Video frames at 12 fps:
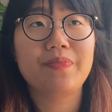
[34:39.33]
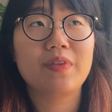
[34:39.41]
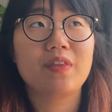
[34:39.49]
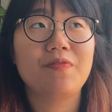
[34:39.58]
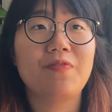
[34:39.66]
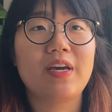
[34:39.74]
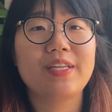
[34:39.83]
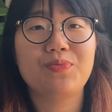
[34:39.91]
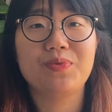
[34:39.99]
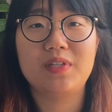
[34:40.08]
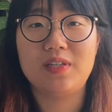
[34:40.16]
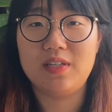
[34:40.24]
The first
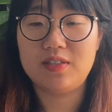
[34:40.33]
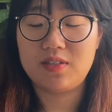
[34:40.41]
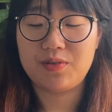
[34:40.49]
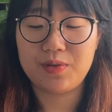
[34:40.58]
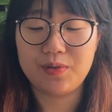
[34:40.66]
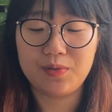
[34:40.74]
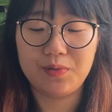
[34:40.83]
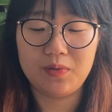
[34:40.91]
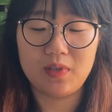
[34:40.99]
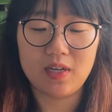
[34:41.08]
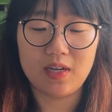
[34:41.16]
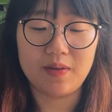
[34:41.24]
one is
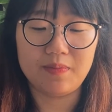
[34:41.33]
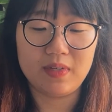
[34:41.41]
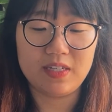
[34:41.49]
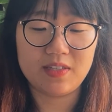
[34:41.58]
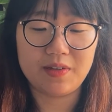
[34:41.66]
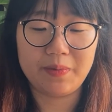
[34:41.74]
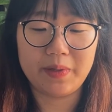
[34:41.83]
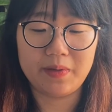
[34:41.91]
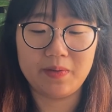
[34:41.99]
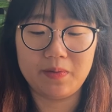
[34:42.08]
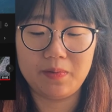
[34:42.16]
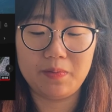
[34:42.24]
called
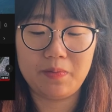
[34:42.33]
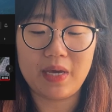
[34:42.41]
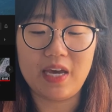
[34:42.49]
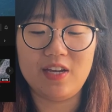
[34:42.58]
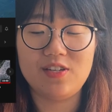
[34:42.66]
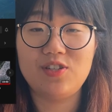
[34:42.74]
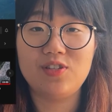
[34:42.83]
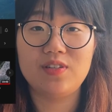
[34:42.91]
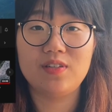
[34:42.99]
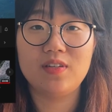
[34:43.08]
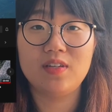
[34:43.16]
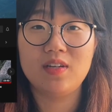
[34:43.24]
Isabel Page.
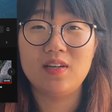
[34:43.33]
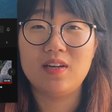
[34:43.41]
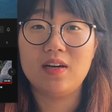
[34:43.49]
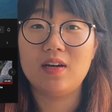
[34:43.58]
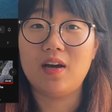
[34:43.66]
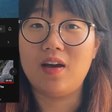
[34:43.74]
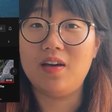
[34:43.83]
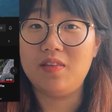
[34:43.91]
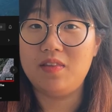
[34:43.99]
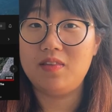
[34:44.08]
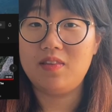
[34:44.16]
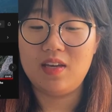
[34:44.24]
I
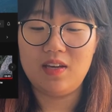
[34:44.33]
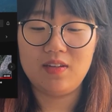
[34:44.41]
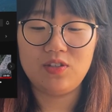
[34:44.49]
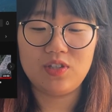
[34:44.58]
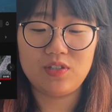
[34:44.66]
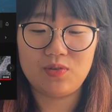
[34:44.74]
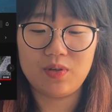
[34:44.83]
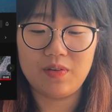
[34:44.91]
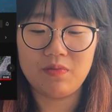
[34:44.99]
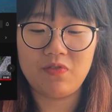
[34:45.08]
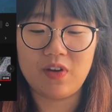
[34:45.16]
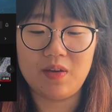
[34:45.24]
think she's
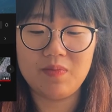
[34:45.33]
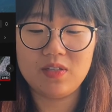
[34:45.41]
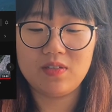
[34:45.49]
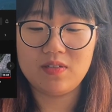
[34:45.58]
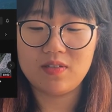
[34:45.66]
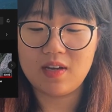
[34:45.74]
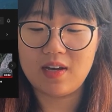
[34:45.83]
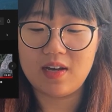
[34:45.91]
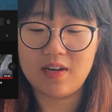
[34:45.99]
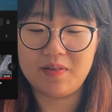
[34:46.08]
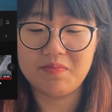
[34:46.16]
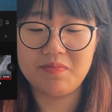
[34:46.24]
quite famous,
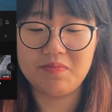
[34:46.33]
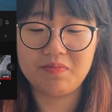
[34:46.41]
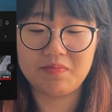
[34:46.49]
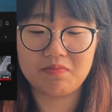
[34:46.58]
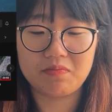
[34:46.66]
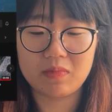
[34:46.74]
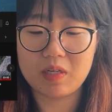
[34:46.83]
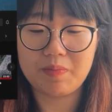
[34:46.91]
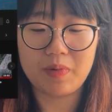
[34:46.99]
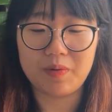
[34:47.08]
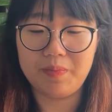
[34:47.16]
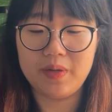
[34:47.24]

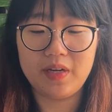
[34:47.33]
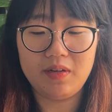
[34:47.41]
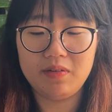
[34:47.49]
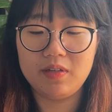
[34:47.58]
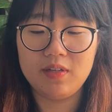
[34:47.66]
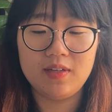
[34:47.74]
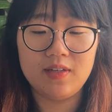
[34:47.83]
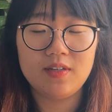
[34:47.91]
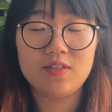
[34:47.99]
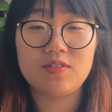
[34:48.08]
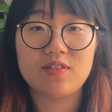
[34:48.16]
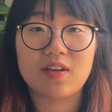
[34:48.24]
popular,
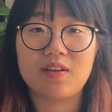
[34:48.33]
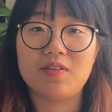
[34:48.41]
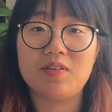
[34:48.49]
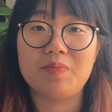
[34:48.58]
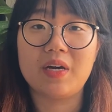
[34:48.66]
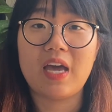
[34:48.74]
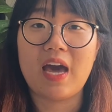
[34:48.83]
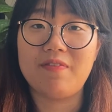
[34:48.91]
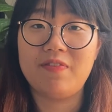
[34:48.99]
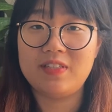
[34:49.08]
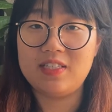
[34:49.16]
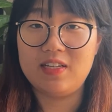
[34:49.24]
so you might have
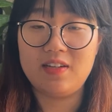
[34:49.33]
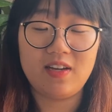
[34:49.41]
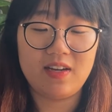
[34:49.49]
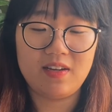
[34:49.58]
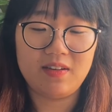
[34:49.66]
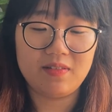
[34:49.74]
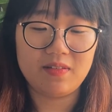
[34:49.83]
seen her.